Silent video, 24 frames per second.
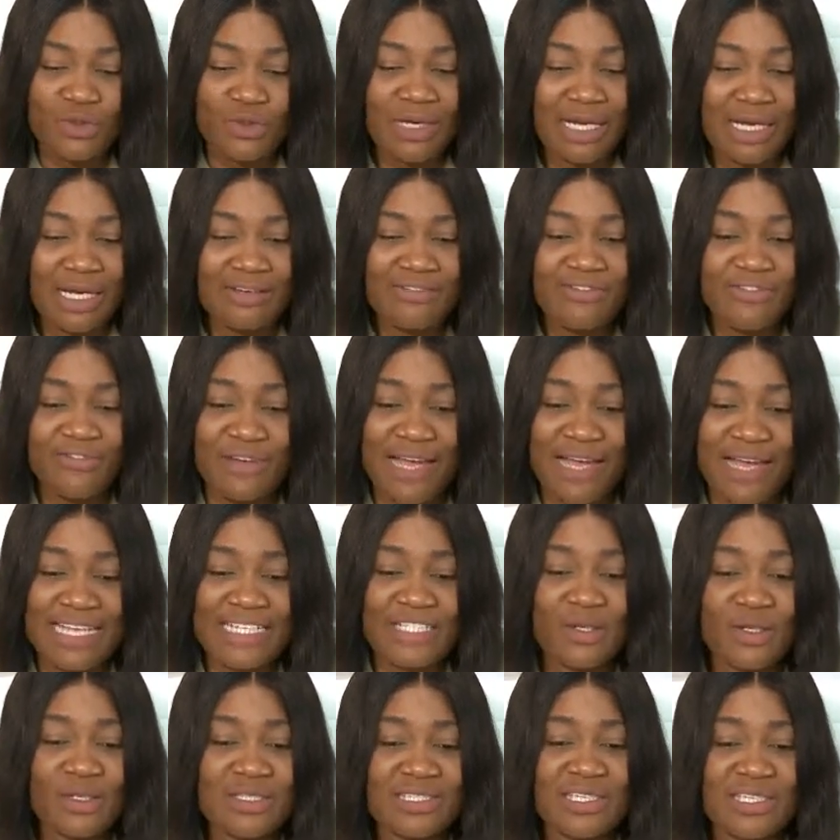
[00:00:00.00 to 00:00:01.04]
you can
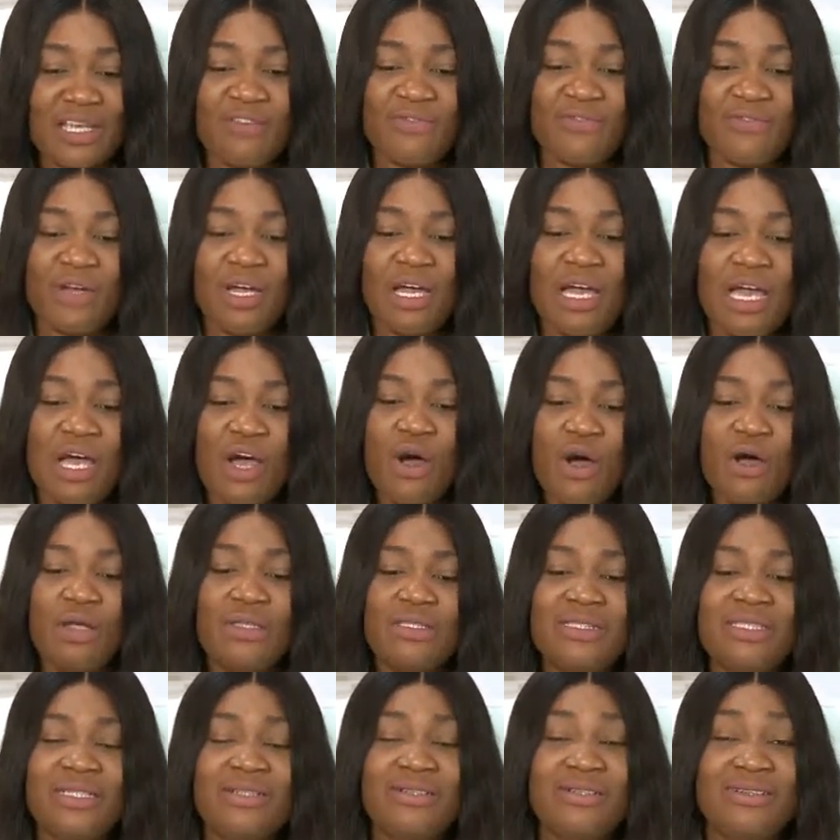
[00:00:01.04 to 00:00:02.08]
find yourself
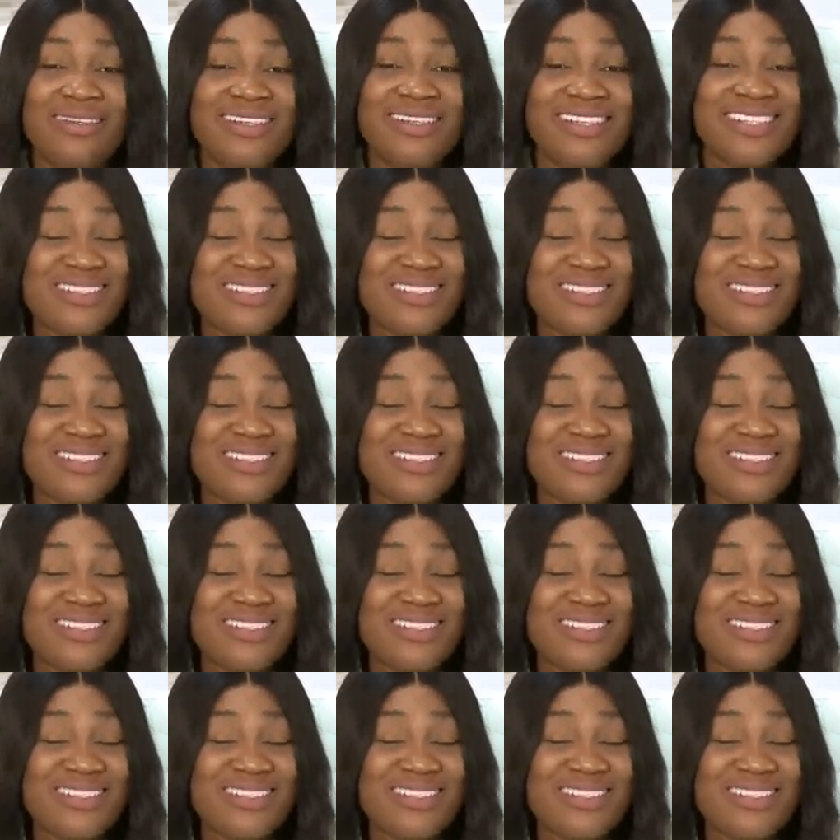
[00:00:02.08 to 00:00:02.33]
on the